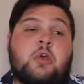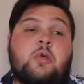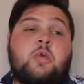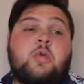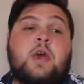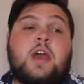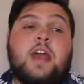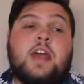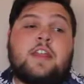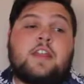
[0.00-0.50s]

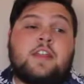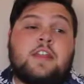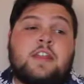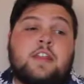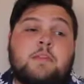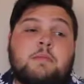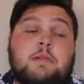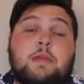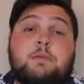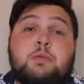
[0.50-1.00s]

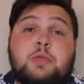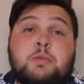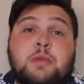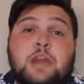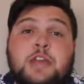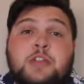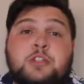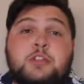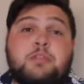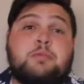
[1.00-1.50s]
with my
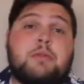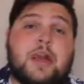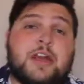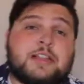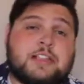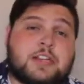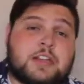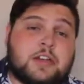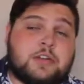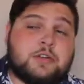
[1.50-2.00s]
roommate
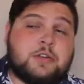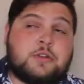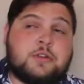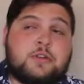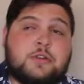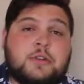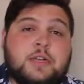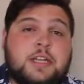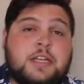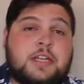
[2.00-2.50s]
Dubraska,
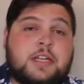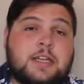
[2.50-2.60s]
who